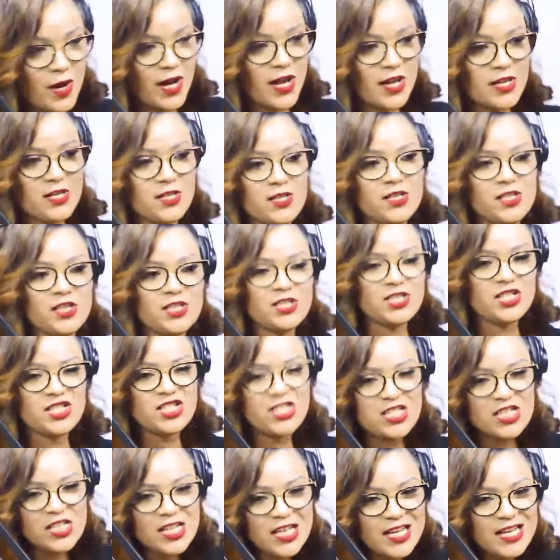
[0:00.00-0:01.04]
when
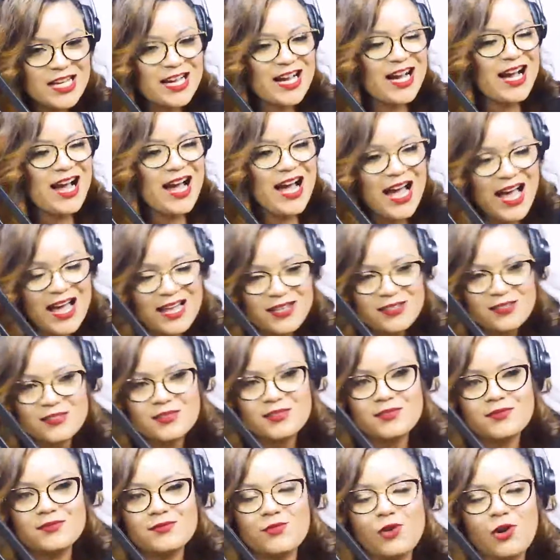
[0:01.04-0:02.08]
she can't
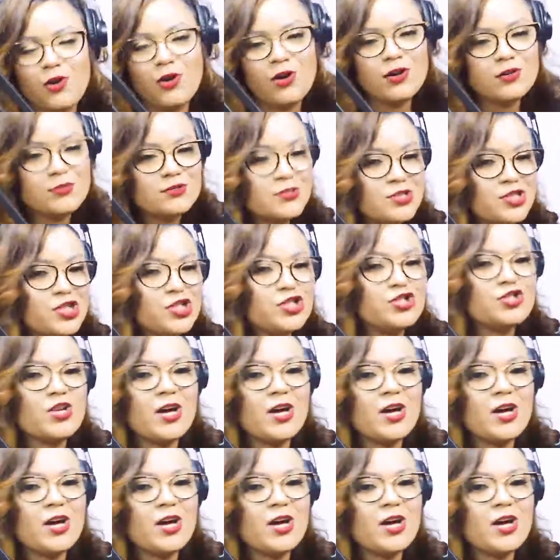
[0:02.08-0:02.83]
or she